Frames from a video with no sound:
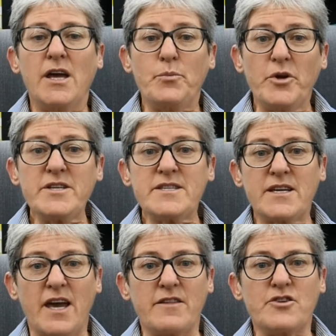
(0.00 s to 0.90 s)
It brings
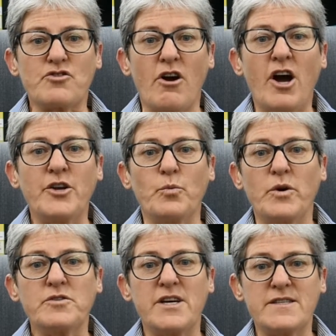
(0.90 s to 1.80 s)
together tried and
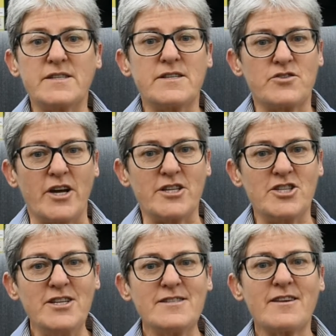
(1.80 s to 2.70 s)
well-tested
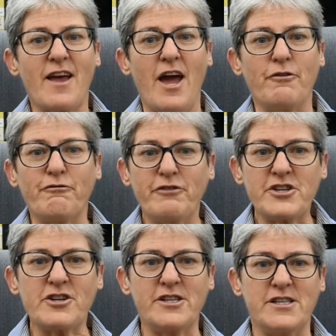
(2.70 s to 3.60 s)
strategies and
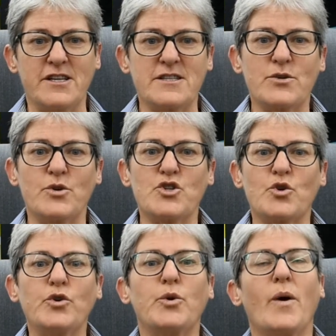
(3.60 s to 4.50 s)
fresh ideas to
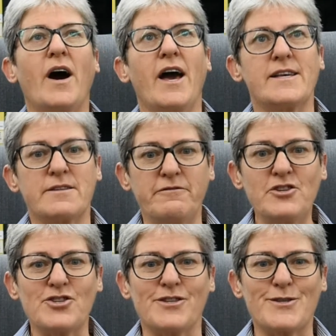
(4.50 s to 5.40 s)
ensure you are as
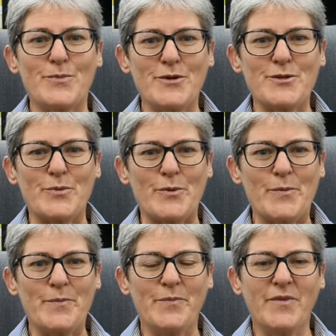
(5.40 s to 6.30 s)
efficient as possible.
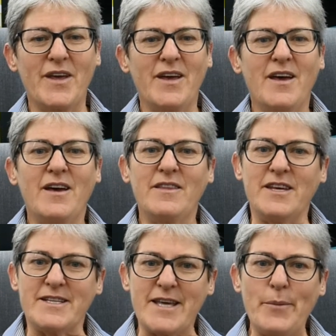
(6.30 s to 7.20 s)

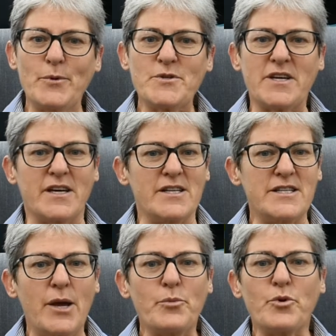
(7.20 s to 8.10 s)
The examples are
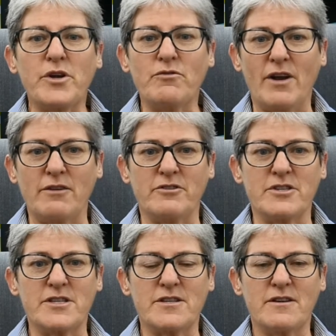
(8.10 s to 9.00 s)
contemporary and
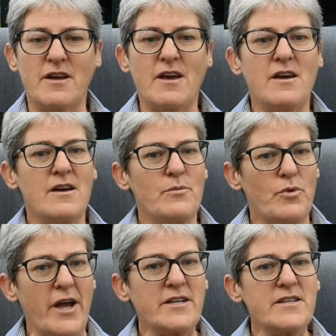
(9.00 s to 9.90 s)
relevant.
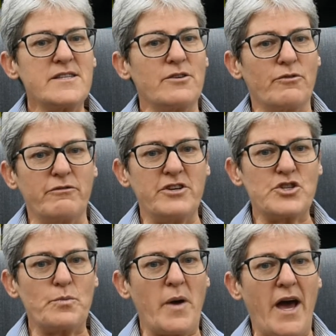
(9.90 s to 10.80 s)
Practice and
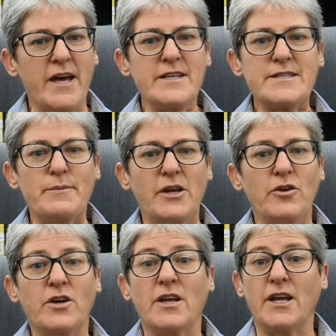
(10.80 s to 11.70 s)
revision pains mean
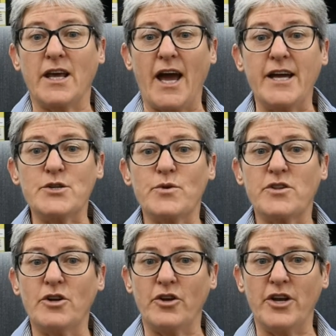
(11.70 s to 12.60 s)
you can engage
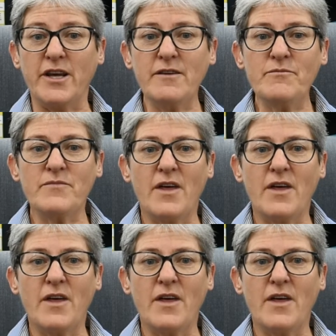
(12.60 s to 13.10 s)
with the learning.